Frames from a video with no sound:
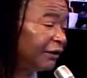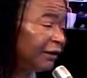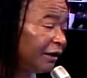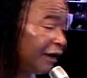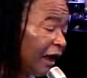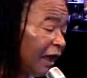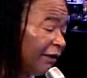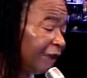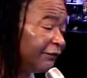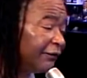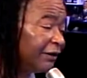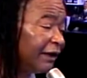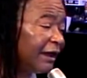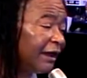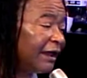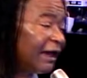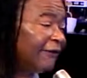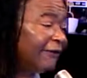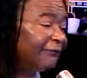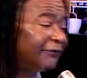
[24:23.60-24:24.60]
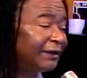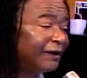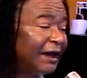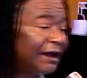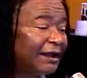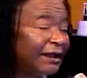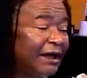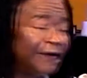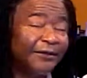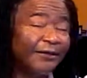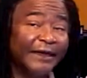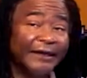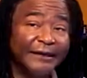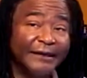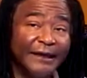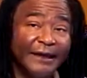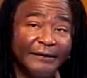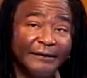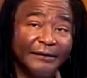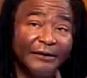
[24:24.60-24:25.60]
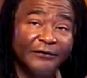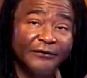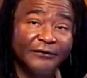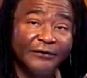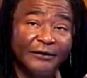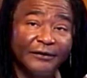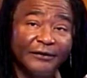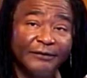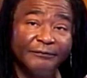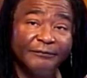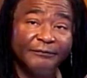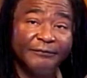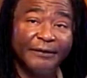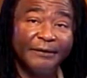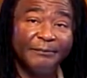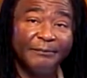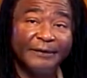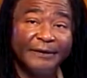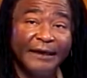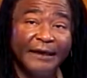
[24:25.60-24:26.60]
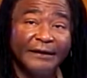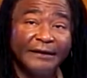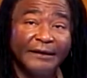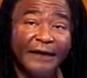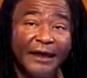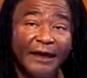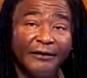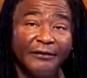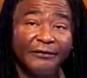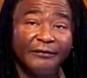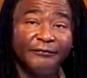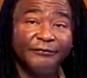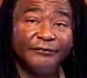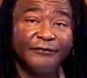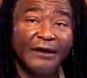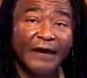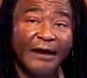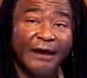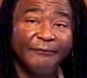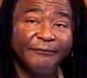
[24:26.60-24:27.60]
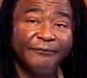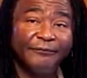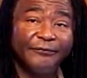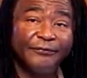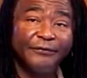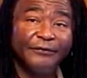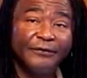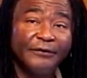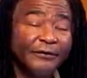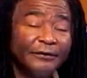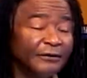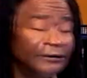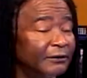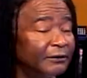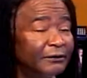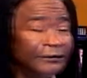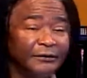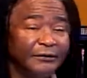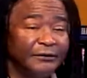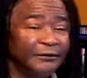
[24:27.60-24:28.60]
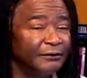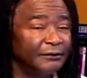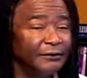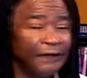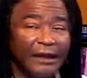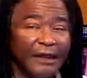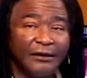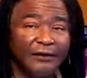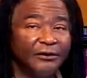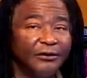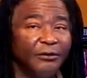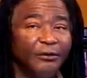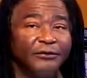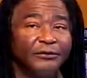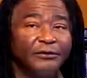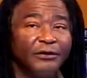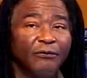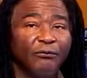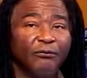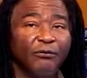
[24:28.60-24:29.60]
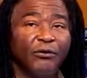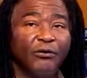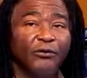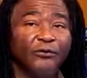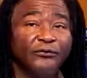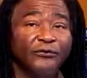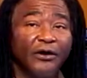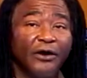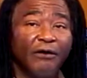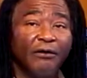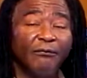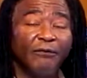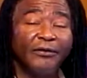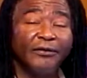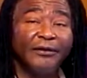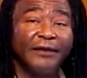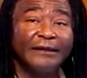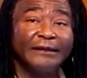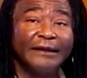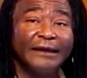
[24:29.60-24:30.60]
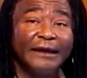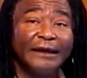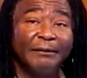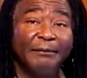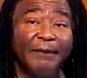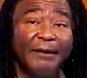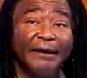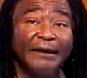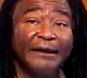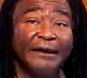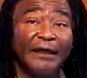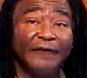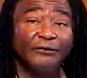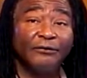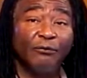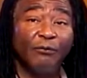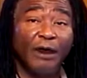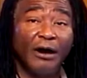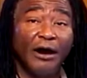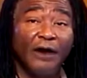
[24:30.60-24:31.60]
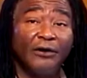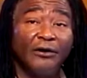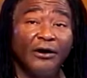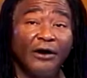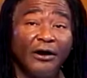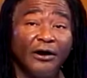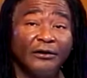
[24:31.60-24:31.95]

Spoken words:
I forgot how they get, because in the NBA now, the top, I don't know what their rules are, whether or not they can make it as a wild card.